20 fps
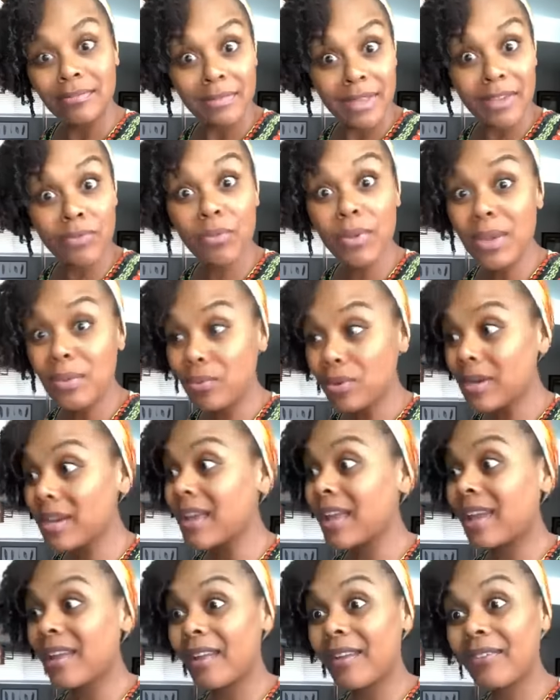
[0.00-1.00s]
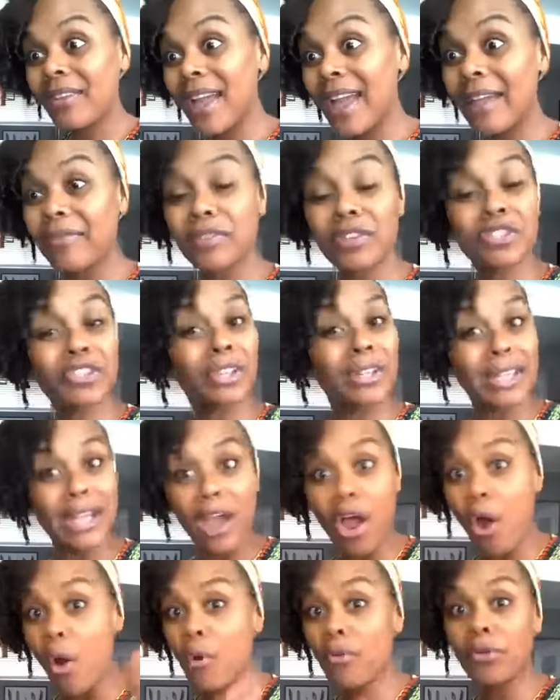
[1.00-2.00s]
If we were to ever have to shut down
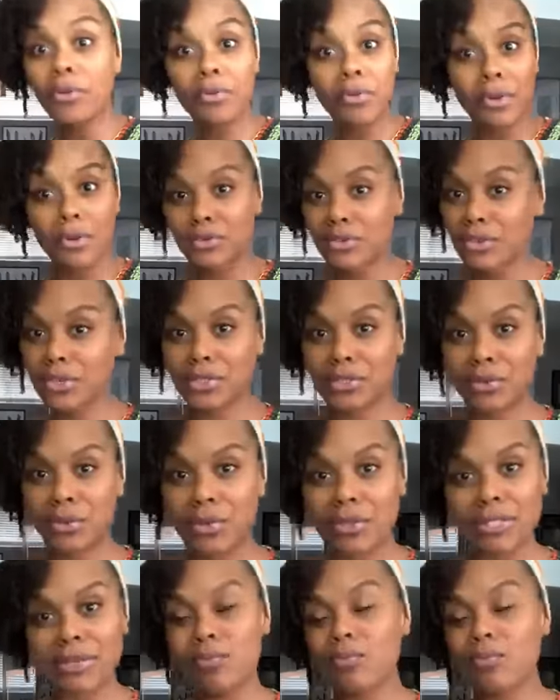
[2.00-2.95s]
all the grocery stores,